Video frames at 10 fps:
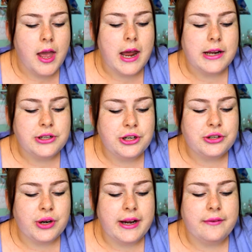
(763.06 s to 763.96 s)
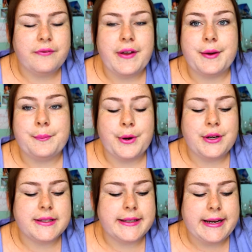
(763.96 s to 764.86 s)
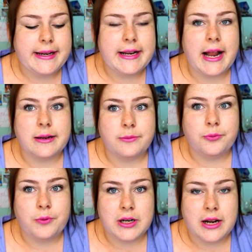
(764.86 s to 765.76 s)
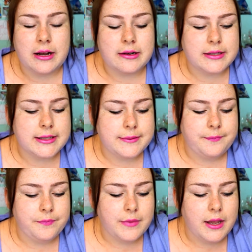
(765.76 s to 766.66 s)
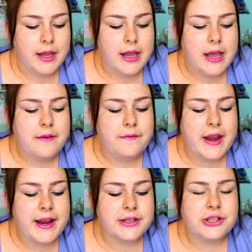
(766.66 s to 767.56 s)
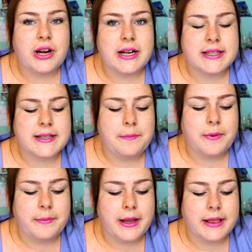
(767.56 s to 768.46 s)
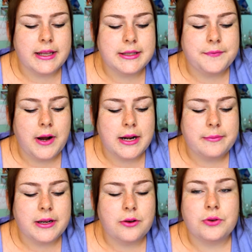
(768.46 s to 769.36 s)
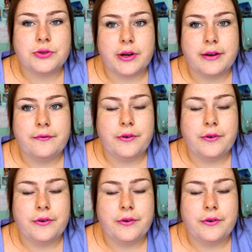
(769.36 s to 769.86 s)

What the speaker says: a nutrient found mostly in animal products. Vegans try to supplement this vitamin or drink